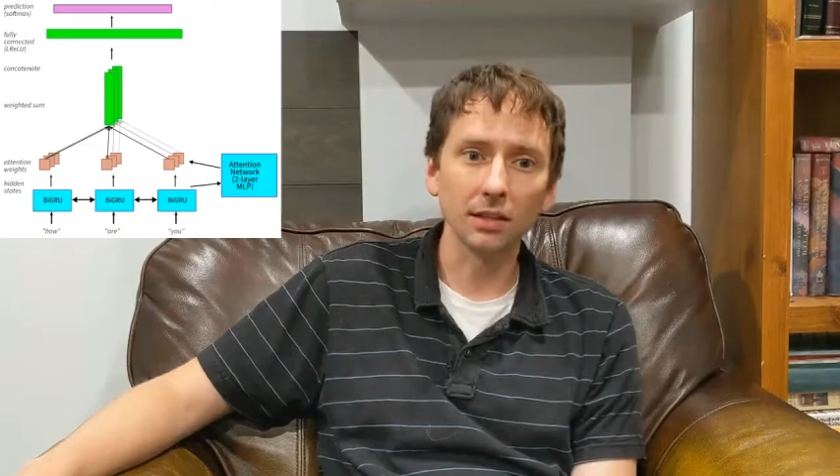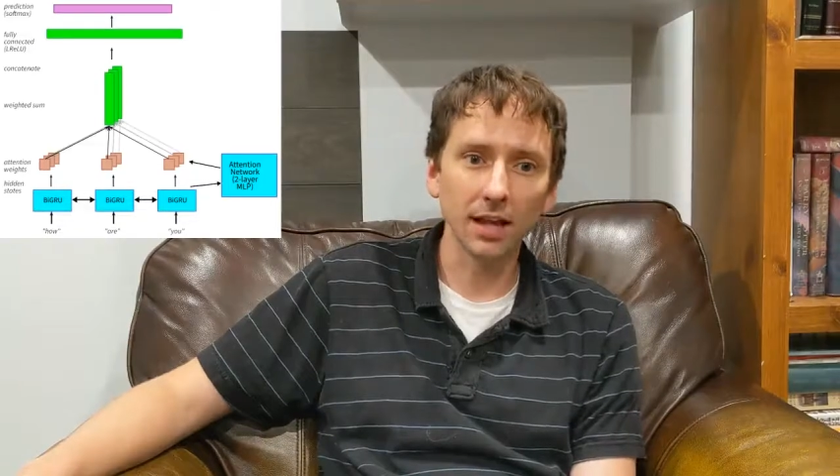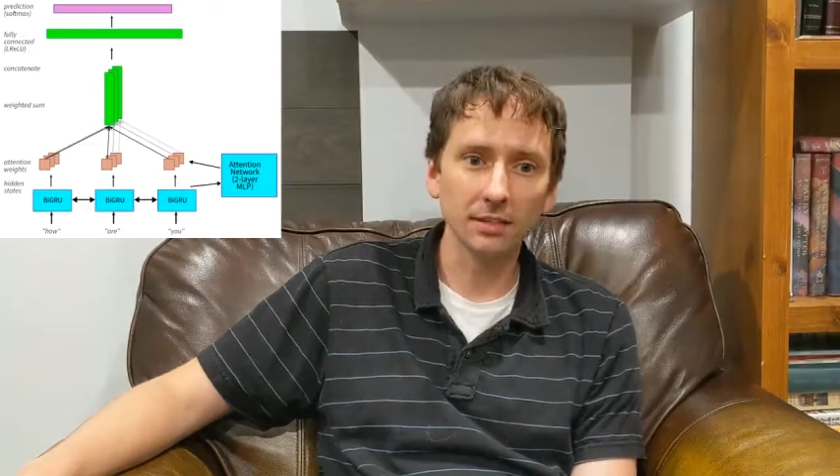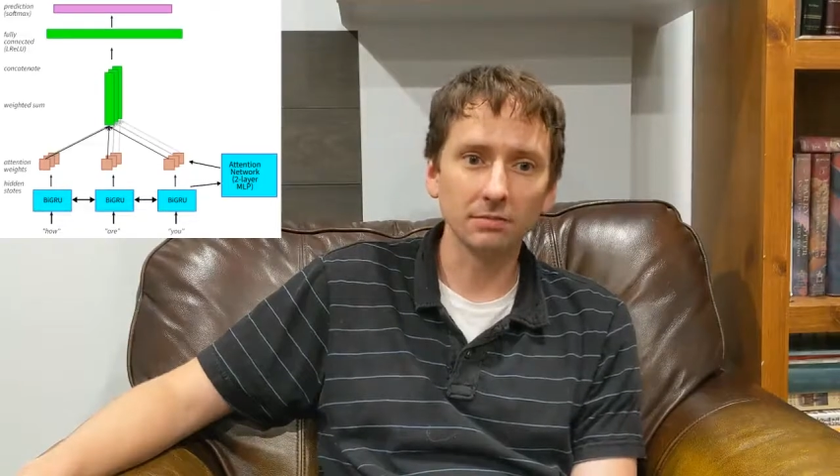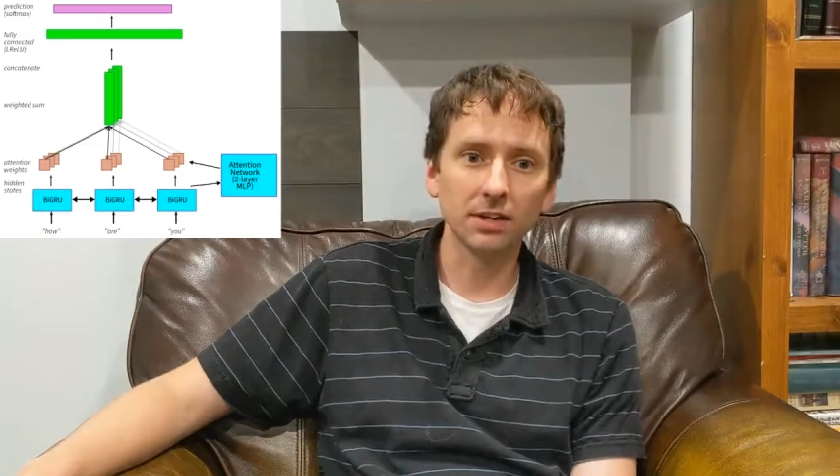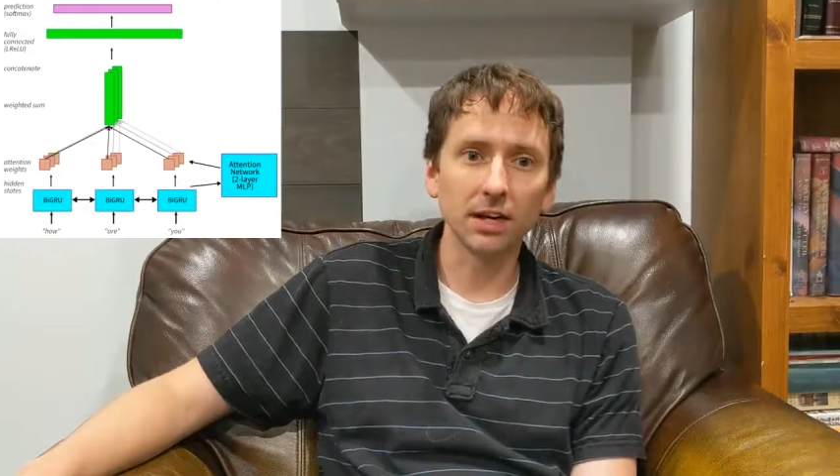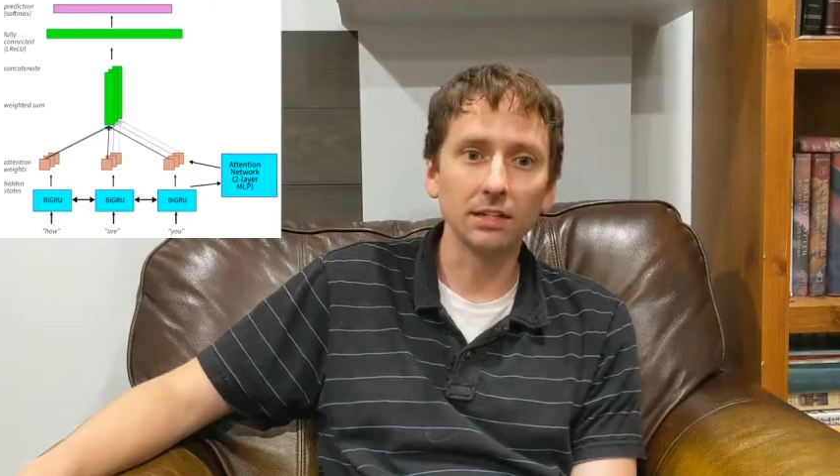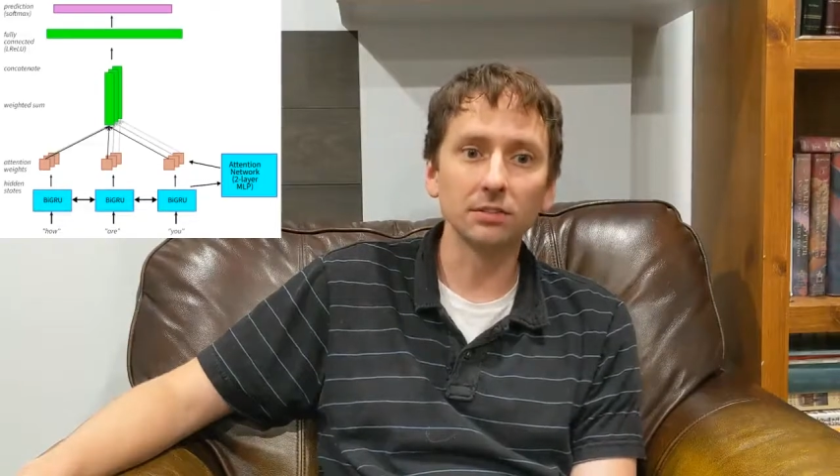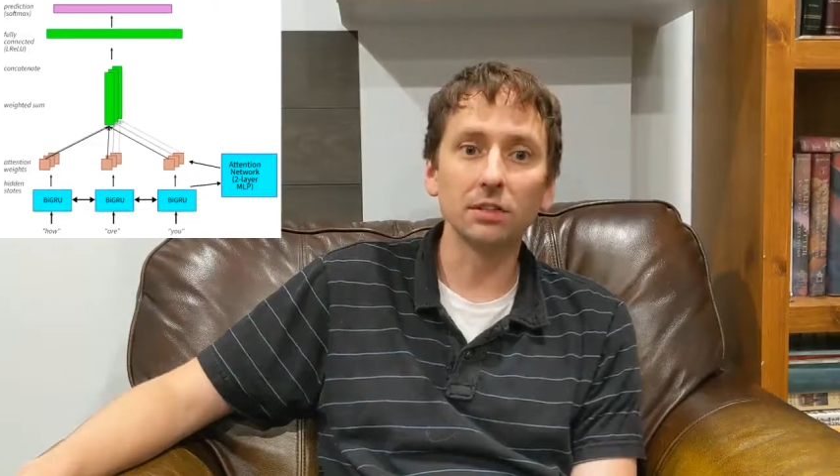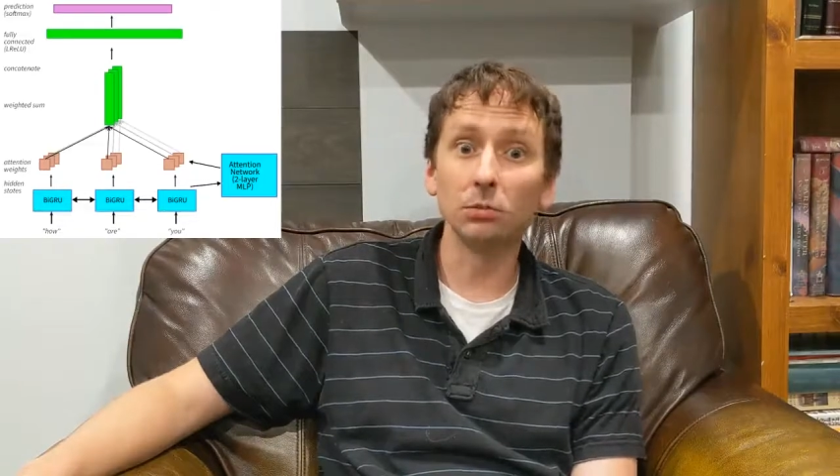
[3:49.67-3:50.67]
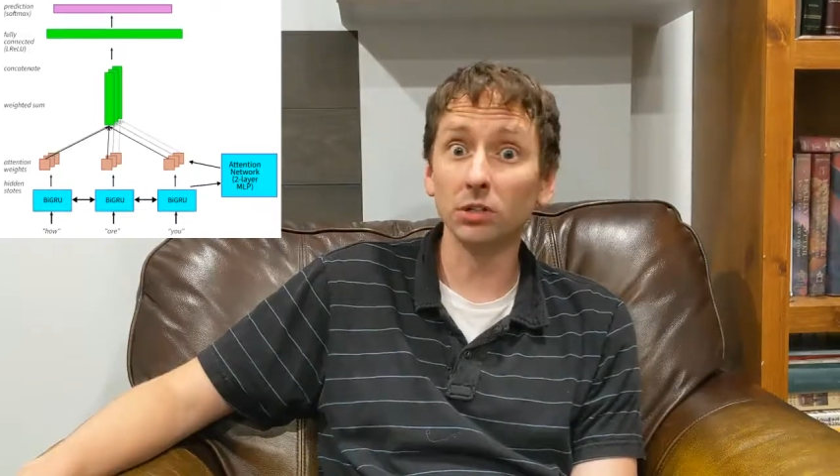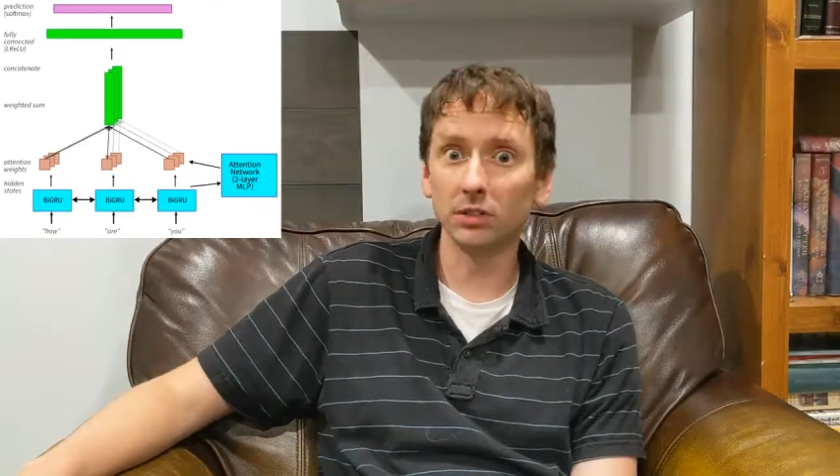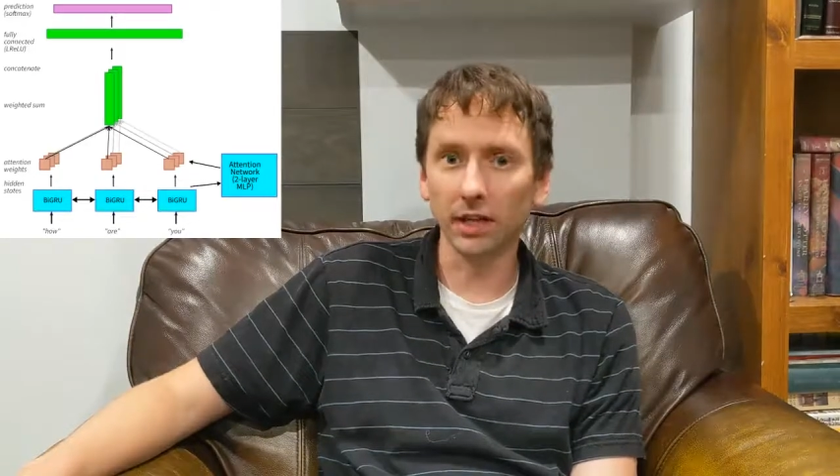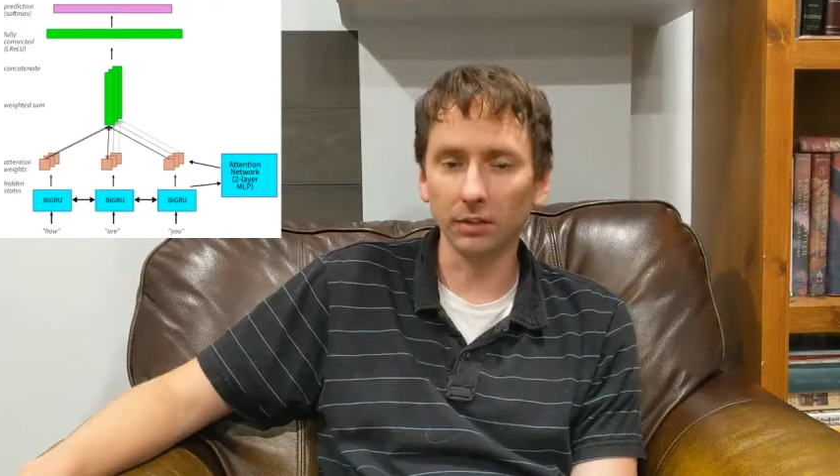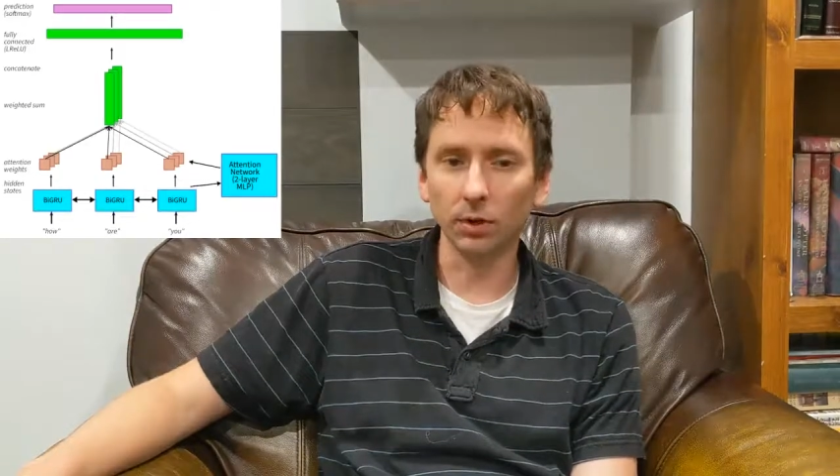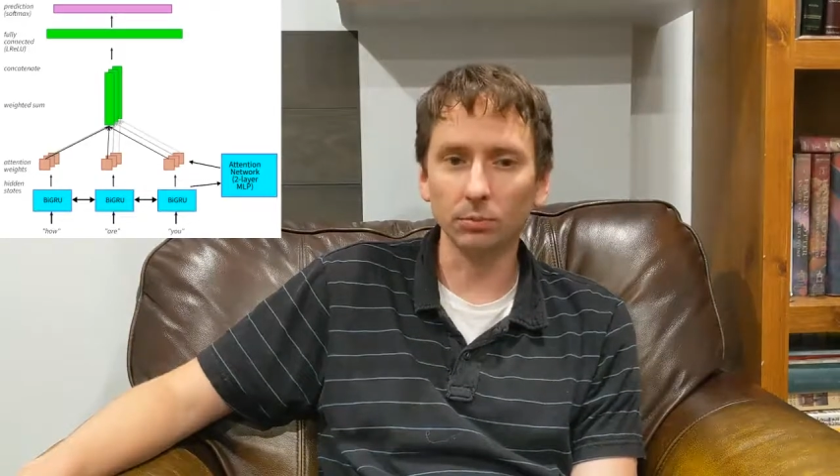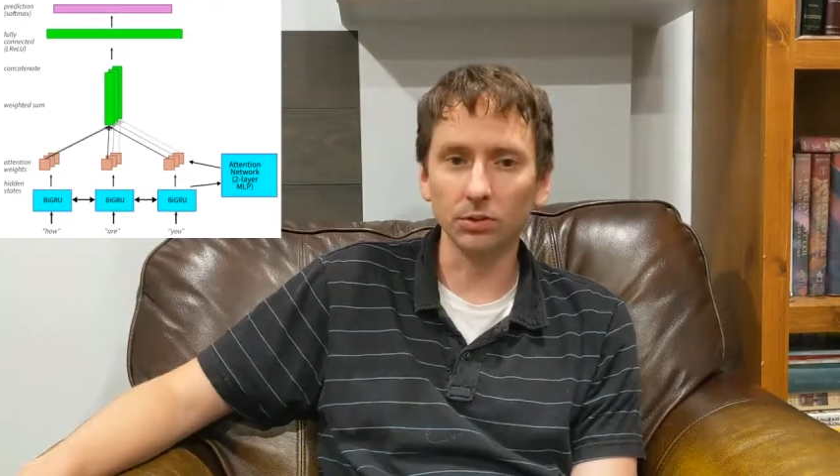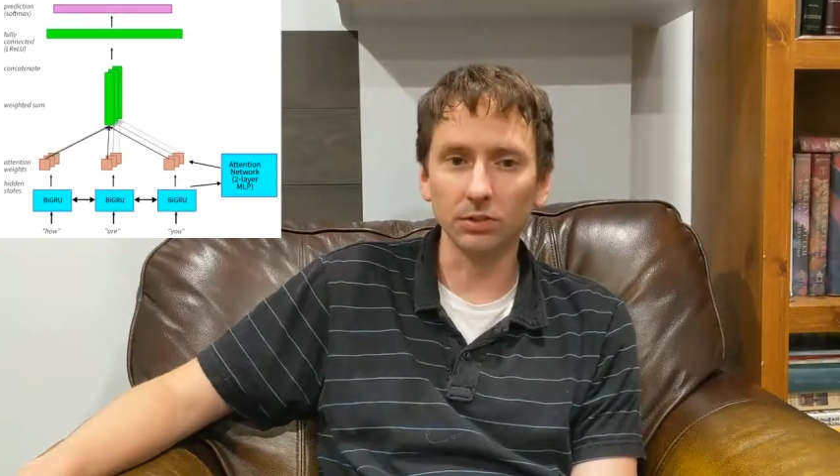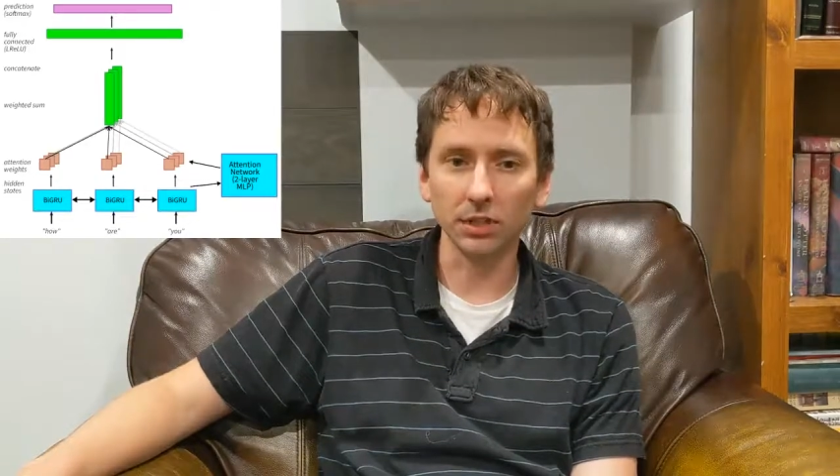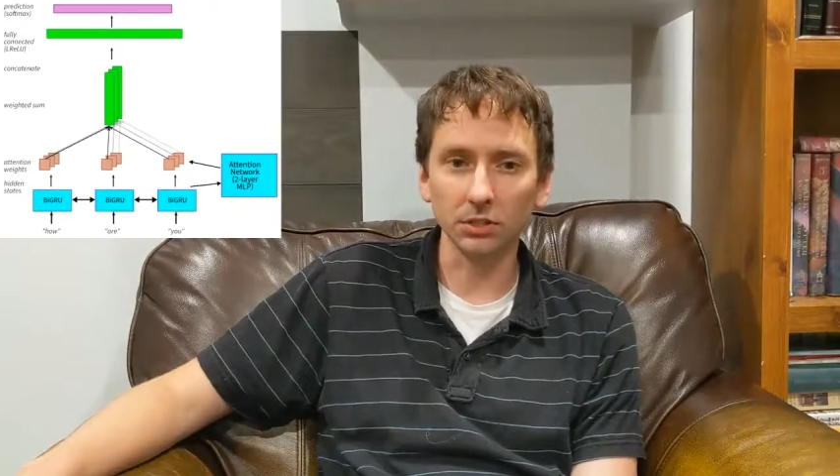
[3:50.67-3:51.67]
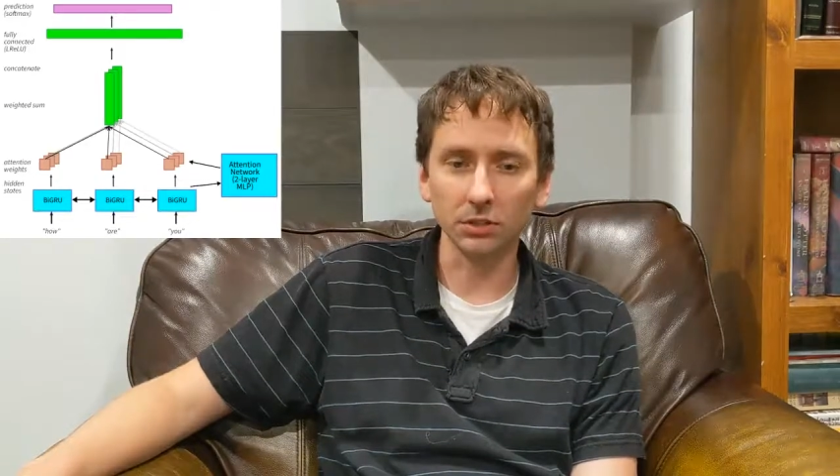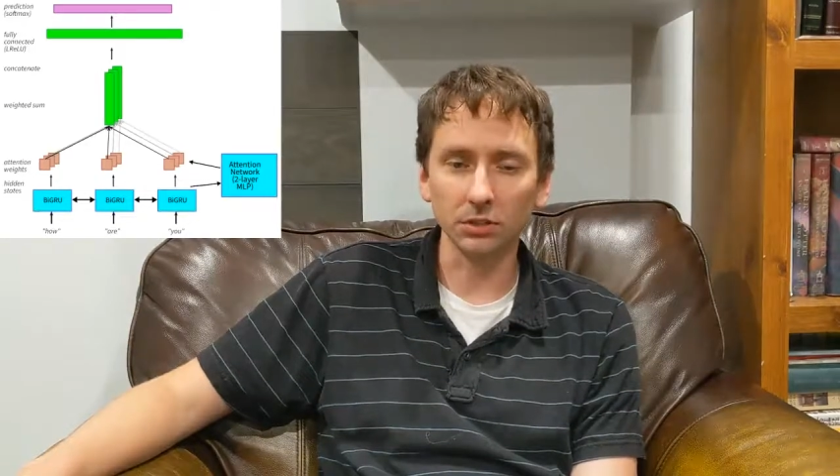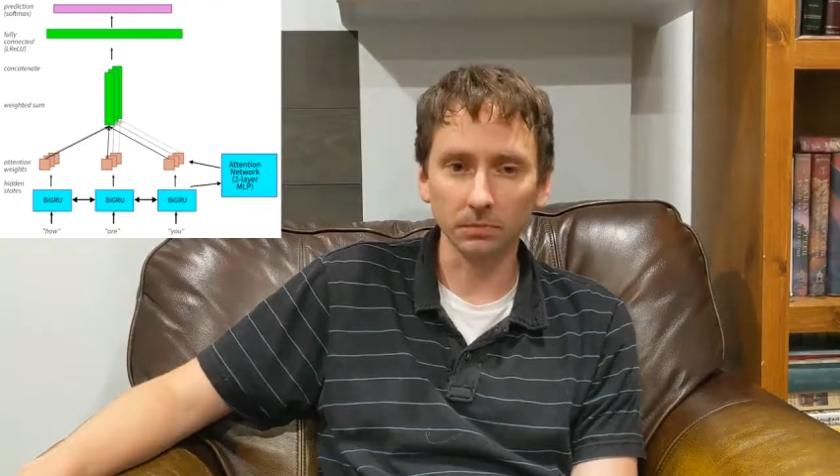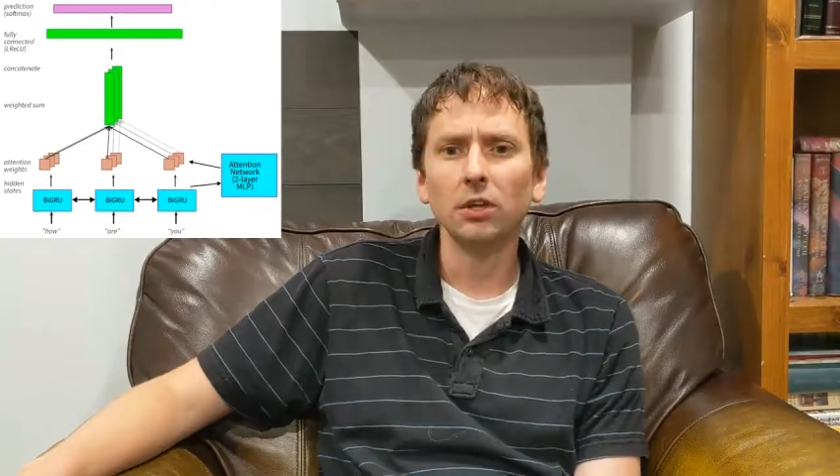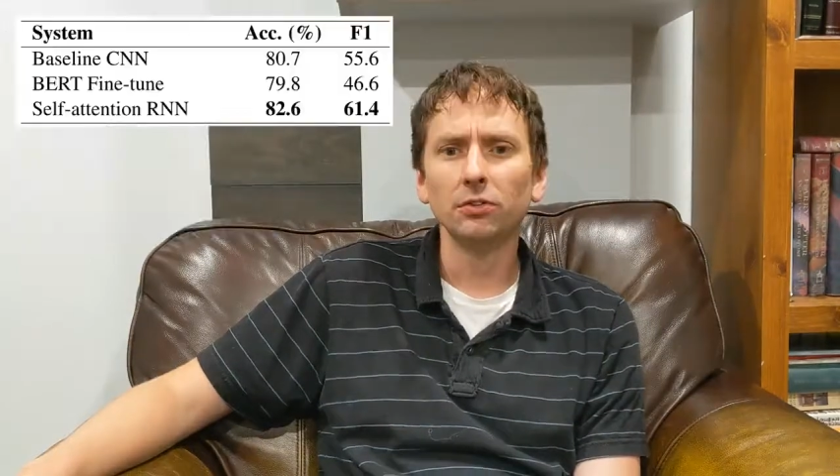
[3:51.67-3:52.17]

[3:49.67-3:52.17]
classifies the multi-head representations.